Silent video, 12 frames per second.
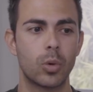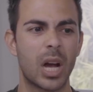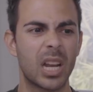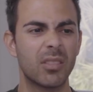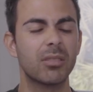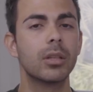
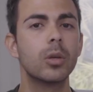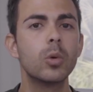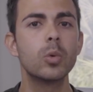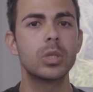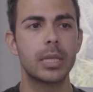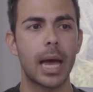kind of
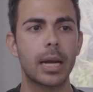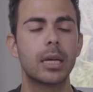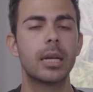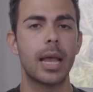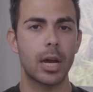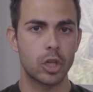lose that
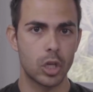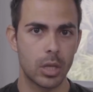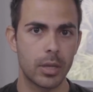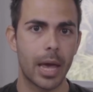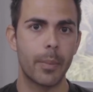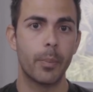connection,
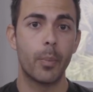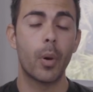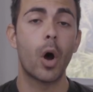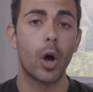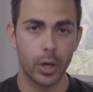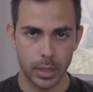that
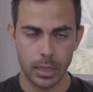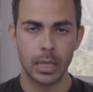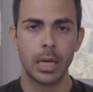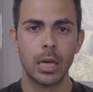bond.